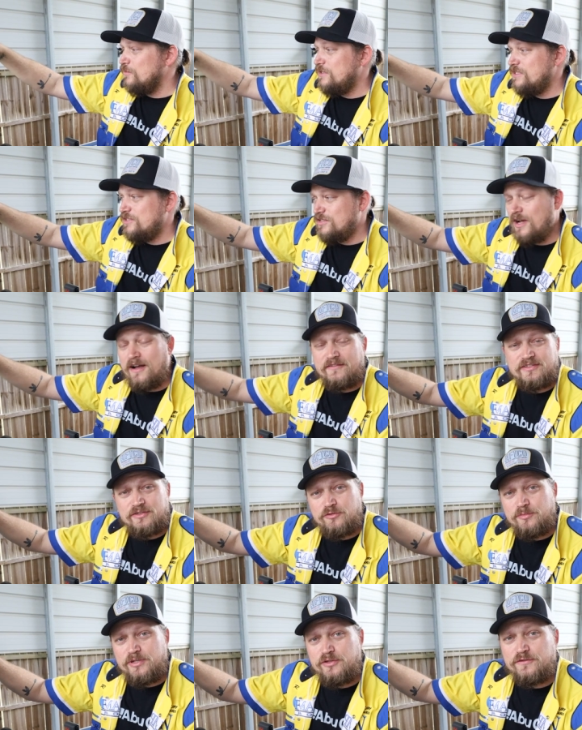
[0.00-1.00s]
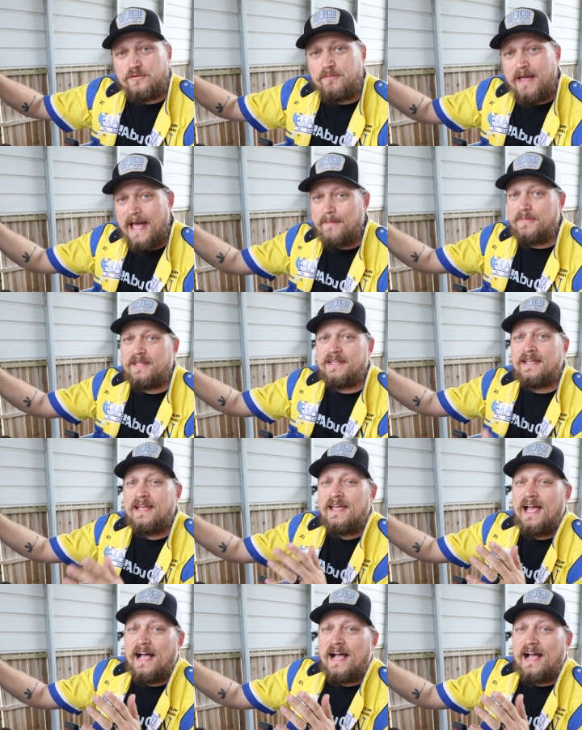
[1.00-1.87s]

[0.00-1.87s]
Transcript: which obviously will be used for mapping.